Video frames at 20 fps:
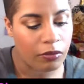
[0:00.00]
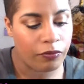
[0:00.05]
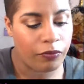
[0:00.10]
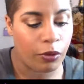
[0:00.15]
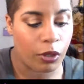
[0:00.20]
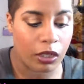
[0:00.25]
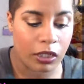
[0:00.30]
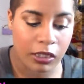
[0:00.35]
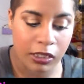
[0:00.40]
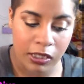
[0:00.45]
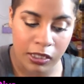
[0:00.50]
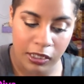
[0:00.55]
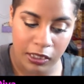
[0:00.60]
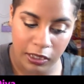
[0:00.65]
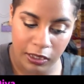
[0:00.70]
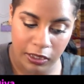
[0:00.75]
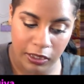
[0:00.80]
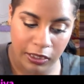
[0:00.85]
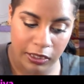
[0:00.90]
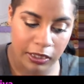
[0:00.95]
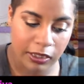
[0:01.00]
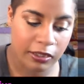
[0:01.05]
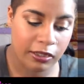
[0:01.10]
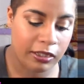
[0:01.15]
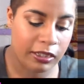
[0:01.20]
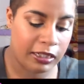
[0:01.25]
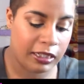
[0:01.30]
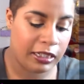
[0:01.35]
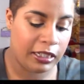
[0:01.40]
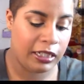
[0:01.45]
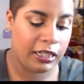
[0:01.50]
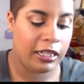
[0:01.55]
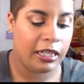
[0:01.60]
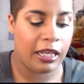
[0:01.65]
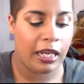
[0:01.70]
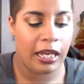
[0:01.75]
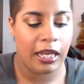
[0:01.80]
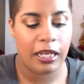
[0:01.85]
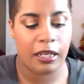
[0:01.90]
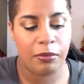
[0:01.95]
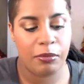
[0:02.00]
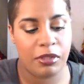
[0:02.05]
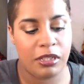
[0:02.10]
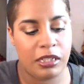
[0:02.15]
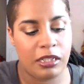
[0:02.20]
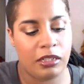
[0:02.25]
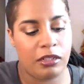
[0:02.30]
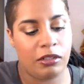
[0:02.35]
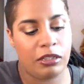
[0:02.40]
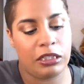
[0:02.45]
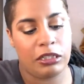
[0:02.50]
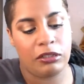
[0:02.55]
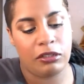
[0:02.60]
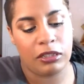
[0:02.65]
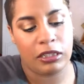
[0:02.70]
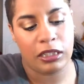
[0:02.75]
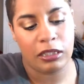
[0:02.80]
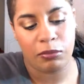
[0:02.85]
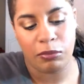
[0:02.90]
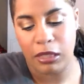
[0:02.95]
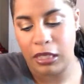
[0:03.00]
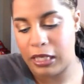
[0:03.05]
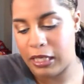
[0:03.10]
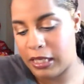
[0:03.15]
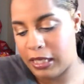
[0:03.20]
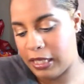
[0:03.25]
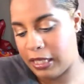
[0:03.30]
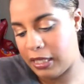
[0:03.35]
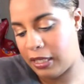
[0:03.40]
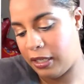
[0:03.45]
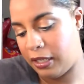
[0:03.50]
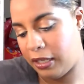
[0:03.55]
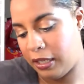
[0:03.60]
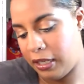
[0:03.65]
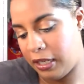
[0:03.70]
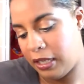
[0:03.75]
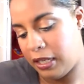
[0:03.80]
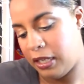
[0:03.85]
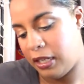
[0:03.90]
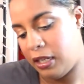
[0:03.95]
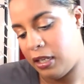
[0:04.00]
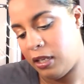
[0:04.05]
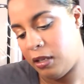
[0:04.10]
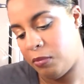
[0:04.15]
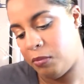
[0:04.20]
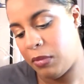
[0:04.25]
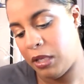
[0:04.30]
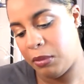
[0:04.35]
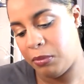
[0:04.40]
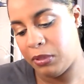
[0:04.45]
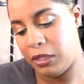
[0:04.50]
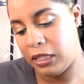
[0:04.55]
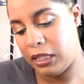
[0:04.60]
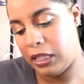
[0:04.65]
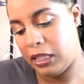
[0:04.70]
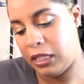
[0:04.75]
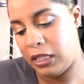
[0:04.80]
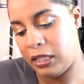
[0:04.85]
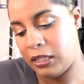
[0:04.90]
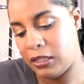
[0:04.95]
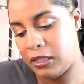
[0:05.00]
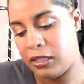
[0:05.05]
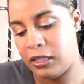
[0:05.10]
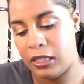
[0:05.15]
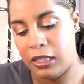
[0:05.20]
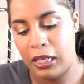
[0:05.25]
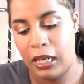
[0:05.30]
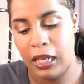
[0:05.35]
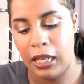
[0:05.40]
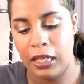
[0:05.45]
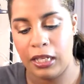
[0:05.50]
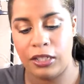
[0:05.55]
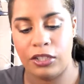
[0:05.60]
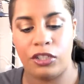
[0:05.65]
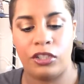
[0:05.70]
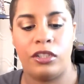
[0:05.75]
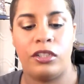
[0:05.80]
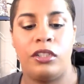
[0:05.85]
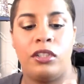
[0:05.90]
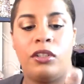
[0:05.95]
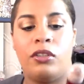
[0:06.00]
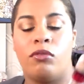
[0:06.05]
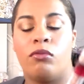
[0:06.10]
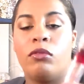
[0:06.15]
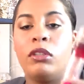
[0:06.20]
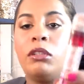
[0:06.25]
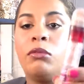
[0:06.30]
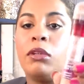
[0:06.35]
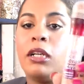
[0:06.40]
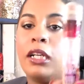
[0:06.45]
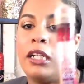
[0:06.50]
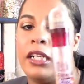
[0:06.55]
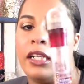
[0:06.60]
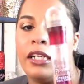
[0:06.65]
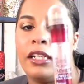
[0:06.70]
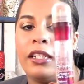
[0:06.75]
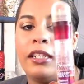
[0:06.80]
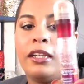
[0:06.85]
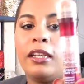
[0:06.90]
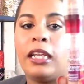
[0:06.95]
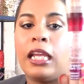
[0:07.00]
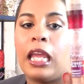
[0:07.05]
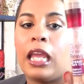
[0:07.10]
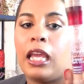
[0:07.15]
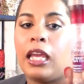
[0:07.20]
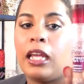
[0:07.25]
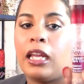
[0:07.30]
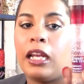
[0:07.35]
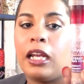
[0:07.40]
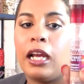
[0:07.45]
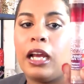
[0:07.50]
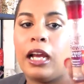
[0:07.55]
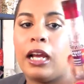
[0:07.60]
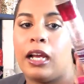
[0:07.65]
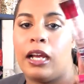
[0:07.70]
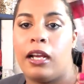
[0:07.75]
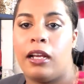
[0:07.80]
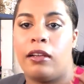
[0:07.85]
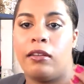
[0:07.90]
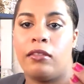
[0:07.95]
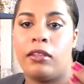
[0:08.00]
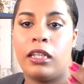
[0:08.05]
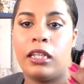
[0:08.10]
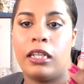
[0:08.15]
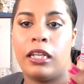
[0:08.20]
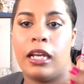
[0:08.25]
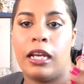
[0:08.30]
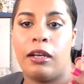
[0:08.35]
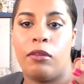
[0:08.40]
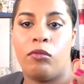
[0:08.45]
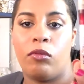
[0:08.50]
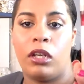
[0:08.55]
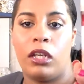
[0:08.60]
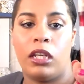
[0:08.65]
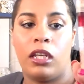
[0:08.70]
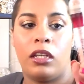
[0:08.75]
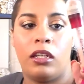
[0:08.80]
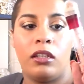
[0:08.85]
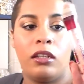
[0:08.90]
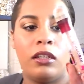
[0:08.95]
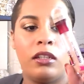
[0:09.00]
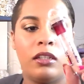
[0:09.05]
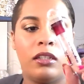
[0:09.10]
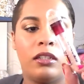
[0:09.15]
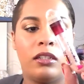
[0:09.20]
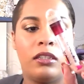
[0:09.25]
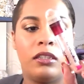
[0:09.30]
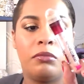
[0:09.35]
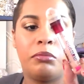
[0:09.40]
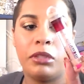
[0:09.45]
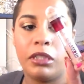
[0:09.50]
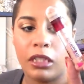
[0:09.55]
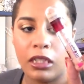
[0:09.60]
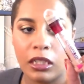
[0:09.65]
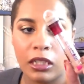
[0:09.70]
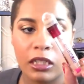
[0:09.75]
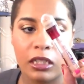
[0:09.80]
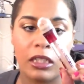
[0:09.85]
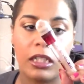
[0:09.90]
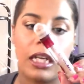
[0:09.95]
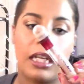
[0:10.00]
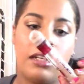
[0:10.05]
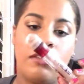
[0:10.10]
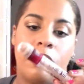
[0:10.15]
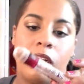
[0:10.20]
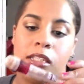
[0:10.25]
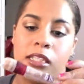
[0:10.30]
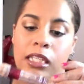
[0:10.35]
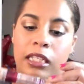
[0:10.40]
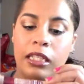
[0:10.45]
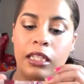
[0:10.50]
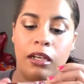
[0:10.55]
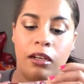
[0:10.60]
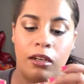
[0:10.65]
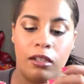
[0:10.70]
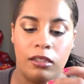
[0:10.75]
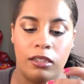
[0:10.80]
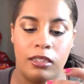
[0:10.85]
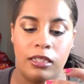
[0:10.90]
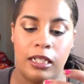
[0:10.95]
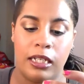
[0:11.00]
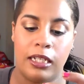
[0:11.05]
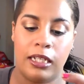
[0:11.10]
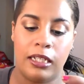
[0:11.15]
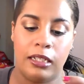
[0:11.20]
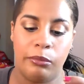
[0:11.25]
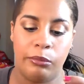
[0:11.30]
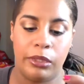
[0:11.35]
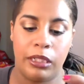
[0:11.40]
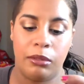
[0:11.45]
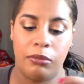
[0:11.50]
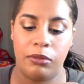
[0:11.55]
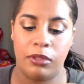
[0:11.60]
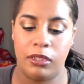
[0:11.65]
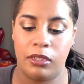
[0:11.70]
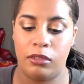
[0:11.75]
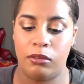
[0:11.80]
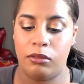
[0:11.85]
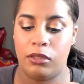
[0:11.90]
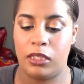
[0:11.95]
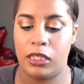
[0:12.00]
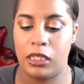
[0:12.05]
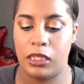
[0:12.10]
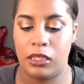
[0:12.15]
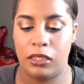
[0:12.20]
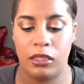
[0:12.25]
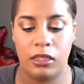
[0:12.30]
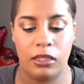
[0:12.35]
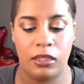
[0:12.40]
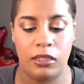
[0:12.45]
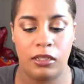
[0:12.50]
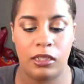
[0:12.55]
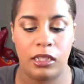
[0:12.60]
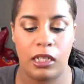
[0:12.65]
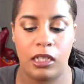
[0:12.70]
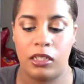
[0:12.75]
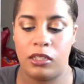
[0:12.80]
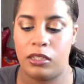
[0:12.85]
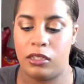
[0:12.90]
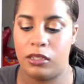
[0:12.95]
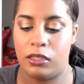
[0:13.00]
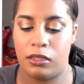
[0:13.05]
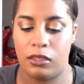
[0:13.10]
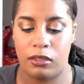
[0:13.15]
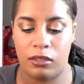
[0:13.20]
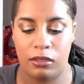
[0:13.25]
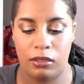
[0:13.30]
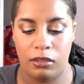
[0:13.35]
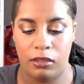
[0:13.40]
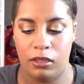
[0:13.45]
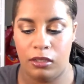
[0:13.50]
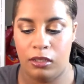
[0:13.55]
For concealer, I am still using my Maybelline Instant Age Rewind, and I cannot wait to be done. I know I say that all the time, but I'm just so sick of this, and it's just,